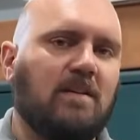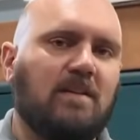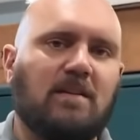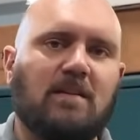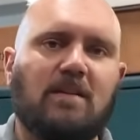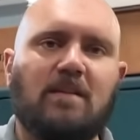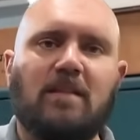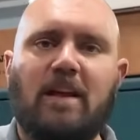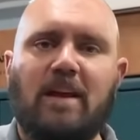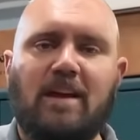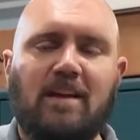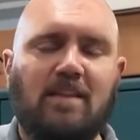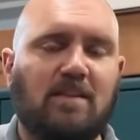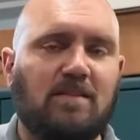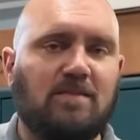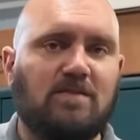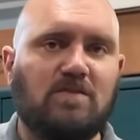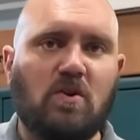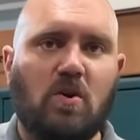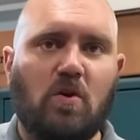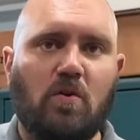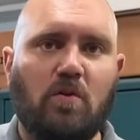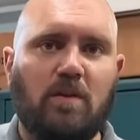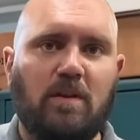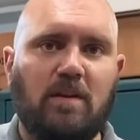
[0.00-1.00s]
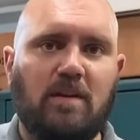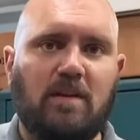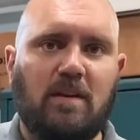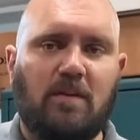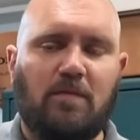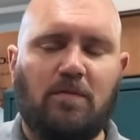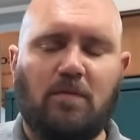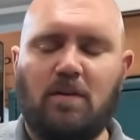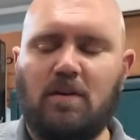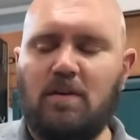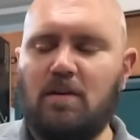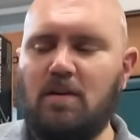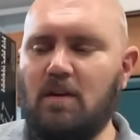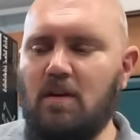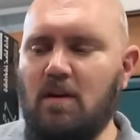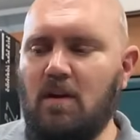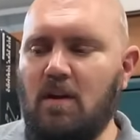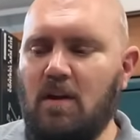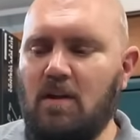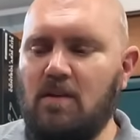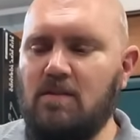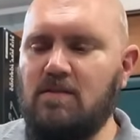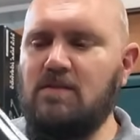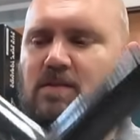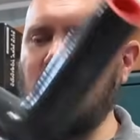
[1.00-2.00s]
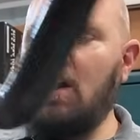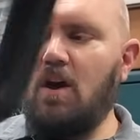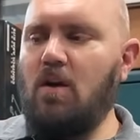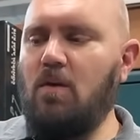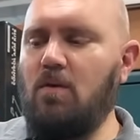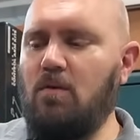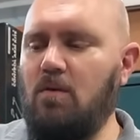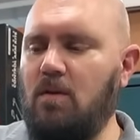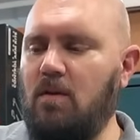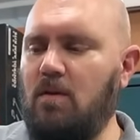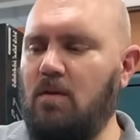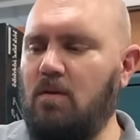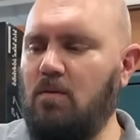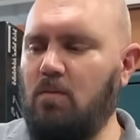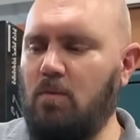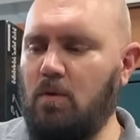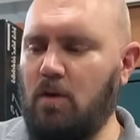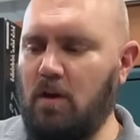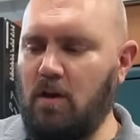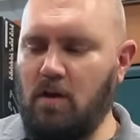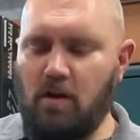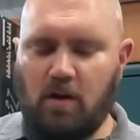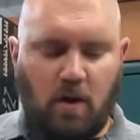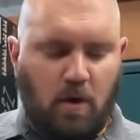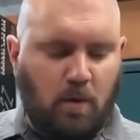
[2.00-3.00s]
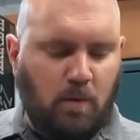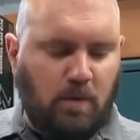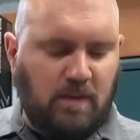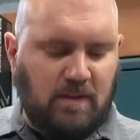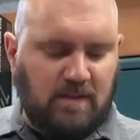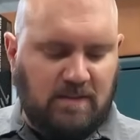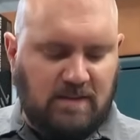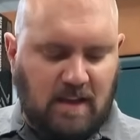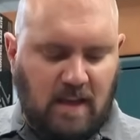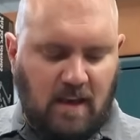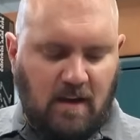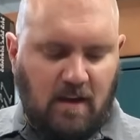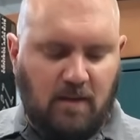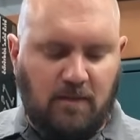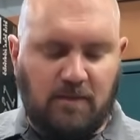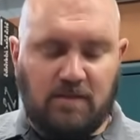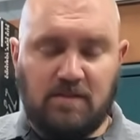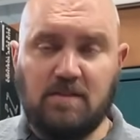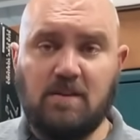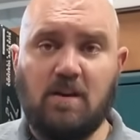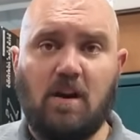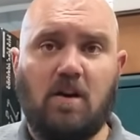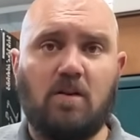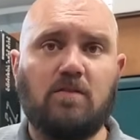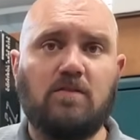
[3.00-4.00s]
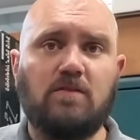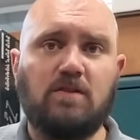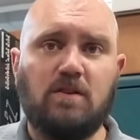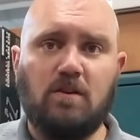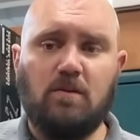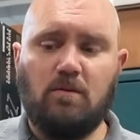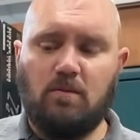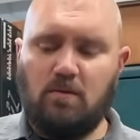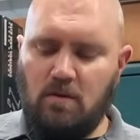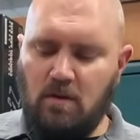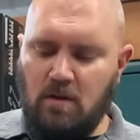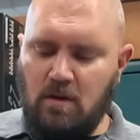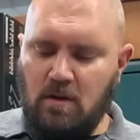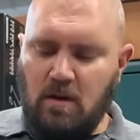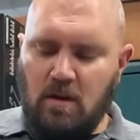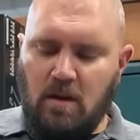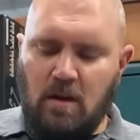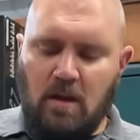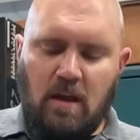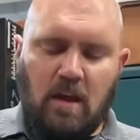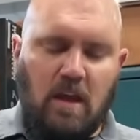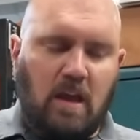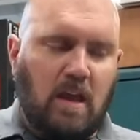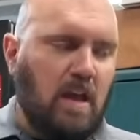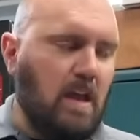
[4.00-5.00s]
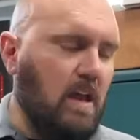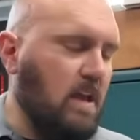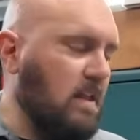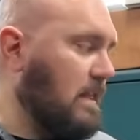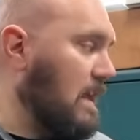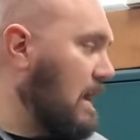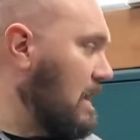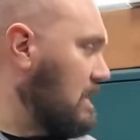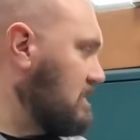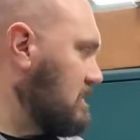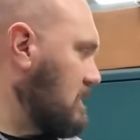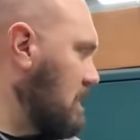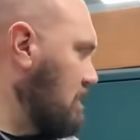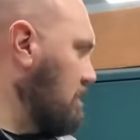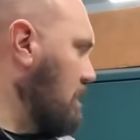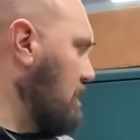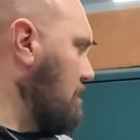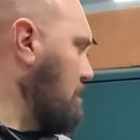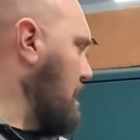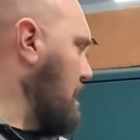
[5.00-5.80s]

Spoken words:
The length is totally different. So we're gonna go with the set of Skunk 2. And that's going to be